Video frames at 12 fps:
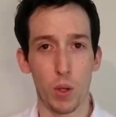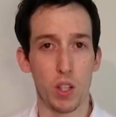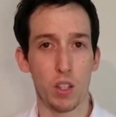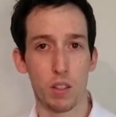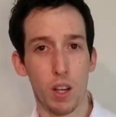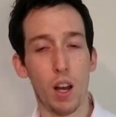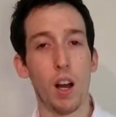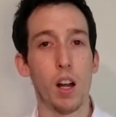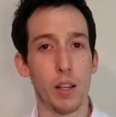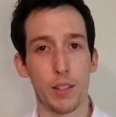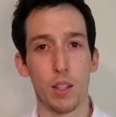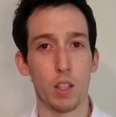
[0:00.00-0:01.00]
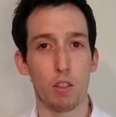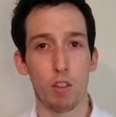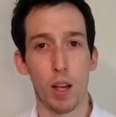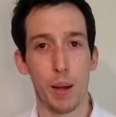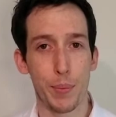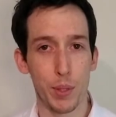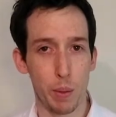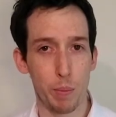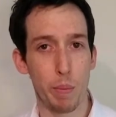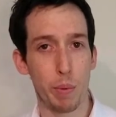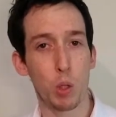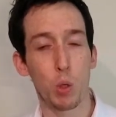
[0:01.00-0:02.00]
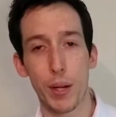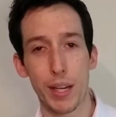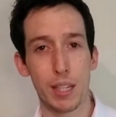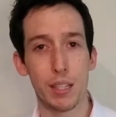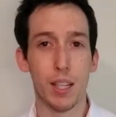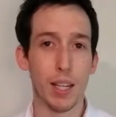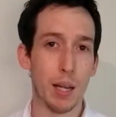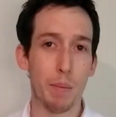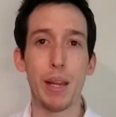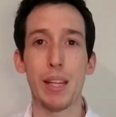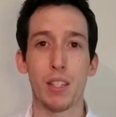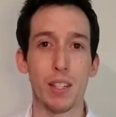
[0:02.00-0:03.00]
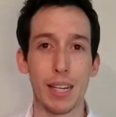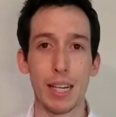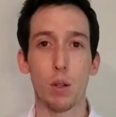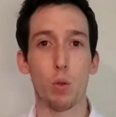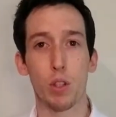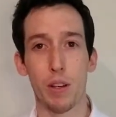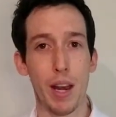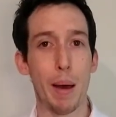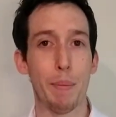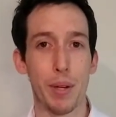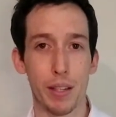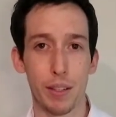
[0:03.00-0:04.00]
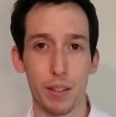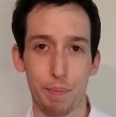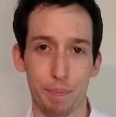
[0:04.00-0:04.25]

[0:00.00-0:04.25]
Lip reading: which is hard to describe, somewhere between pins and needles and numbness.